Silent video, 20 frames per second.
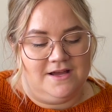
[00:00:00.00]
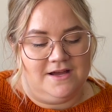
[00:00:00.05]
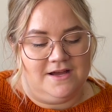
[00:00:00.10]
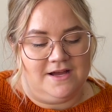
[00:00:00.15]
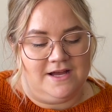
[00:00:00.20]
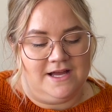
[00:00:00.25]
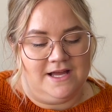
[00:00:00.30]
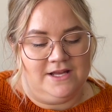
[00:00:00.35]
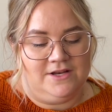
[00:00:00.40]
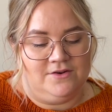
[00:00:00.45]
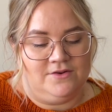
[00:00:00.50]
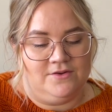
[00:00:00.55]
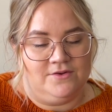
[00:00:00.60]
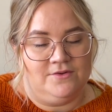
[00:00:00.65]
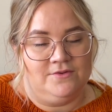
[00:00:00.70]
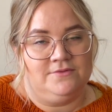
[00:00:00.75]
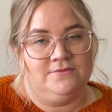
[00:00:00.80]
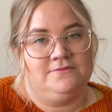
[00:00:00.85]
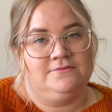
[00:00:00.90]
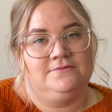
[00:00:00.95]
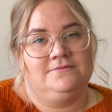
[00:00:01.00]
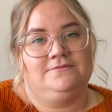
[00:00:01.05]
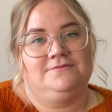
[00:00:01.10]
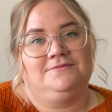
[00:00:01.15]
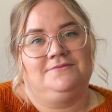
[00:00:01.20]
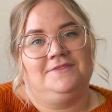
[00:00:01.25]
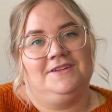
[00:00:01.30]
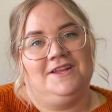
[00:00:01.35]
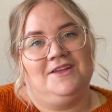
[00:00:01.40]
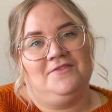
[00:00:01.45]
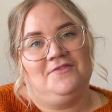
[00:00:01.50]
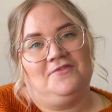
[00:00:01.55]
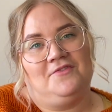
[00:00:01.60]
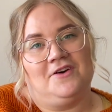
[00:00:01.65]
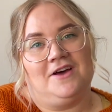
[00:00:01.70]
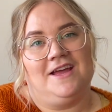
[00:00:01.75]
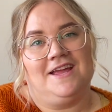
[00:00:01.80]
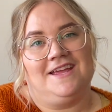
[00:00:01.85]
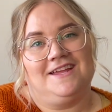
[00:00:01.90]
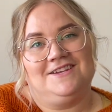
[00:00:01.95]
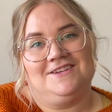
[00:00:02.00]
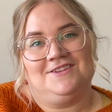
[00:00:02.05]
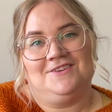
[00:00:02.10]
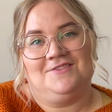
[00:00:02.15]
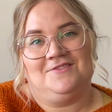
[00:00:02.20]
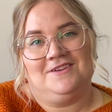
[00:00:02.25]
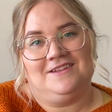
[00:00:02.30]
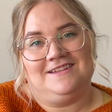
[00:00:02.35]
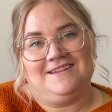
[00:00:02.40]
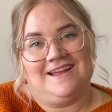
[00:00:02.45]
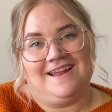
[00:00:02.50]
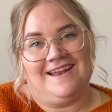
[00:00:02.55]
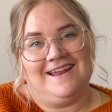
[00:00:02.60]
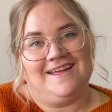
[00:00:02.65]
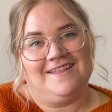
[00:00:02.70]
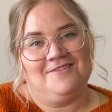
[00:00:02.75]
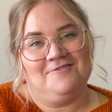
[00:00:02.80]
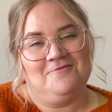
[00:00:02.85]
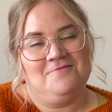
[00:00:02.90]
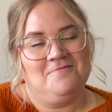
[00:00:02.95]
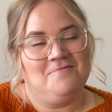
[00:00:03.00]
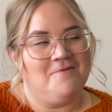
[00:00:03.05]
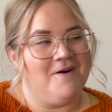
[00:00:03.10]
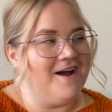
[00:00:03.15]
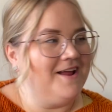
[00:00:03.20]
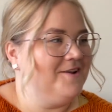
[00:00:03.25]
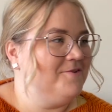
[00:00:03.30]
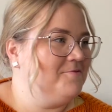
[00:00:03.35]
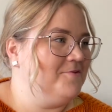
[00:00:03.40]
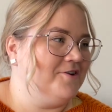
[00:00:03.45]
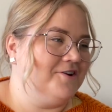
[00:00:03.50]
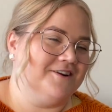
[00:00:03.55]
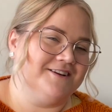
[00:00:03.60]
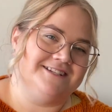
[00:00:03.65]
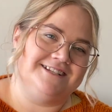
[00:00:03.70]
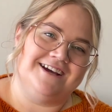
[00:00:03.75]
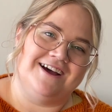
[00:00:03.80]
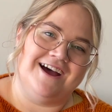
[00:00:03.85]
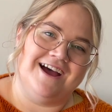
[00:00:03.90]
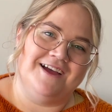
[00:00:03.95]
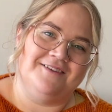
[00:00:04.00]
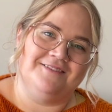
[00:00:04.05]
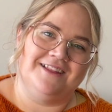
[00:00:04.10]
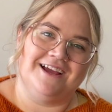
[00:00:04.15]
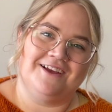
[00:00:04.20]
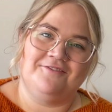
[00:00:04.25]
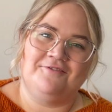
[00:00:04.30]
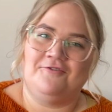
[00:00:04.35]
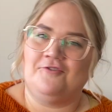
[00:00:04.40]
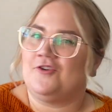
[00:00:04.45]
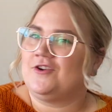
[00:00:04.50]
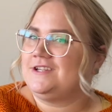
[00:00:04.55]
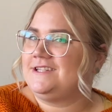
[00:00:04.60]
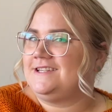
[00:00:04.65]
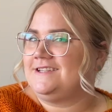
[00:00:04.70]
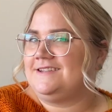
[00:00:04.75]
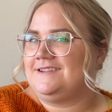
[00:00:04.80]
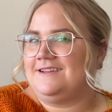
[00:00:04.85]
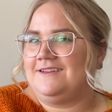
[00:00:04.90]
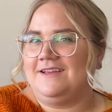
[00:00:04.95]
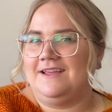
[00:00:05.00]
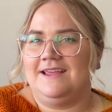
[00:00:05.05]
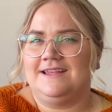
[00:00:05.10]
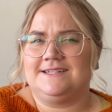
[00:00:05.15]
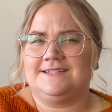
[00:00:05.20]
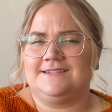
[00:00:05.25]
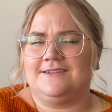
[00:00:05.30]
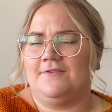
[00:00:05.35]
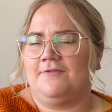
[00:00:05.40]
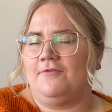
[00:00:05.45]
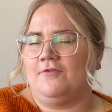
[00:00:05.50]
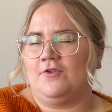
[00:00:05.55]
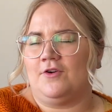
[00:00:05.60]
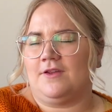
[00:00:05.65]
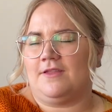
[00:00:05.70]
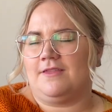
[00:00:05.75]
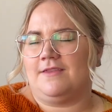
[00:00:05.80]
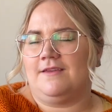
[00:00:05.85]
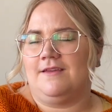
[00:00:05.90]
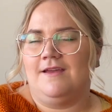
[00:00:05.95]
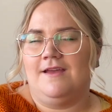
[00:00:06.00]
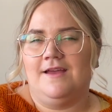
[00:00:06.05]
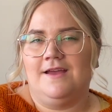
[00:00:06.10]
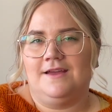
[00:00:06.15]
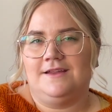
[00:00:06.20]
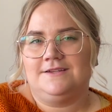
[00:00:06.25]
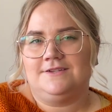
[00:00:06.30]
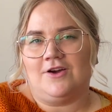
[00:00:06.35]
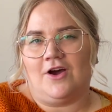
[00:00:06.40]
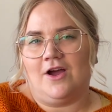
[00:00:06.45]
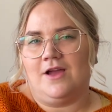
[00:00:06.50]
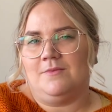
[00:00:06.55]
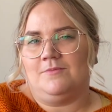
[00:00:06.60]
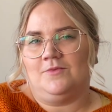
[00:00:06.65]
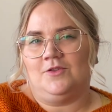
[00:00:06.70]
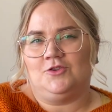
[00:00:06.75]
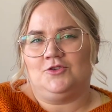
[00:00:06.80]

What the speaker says: I don't know if I can do it another one more time. Like, fourth is the fourth time the